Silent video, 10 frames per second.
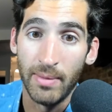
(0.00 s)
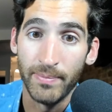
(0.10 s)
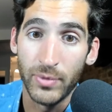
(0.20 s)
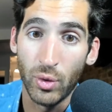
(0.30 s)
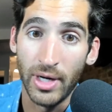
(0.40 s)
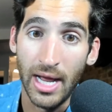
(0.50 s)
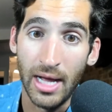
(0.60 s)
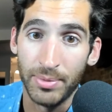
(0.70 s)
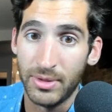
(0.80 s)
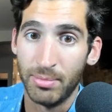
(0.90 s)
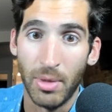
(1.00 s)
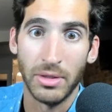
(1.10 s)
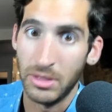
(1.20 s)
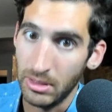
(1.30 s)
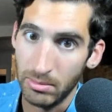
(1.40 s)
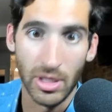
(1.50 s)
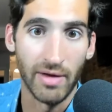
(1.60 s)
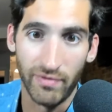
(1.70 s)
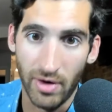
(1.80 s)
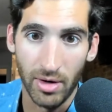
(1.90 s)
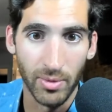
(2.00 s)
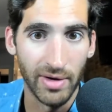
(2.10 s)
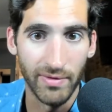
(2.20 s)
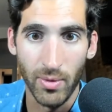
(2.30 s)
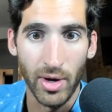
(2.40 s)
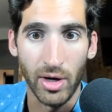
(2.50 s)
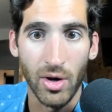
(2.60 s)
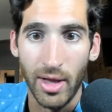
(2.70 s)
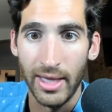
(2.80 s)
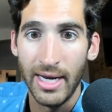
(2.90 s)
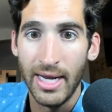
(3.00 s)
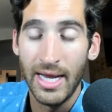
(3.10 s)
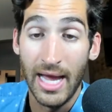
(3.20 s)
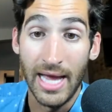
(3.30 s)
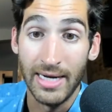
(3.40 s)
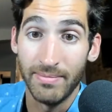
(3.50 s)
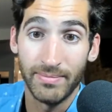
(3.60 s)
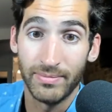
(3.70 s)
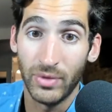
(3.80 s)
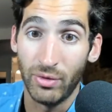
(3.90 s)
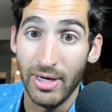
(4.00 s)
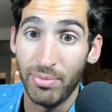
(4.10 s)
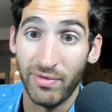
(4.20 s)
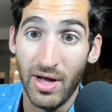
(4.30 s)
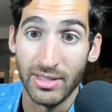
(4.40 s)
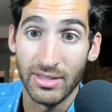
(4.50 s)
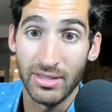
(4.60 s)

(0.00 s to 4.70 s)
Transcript: Tour de Alpes, Smart Teams, Hot Var, whatever they want to call it, and looked great in Provence.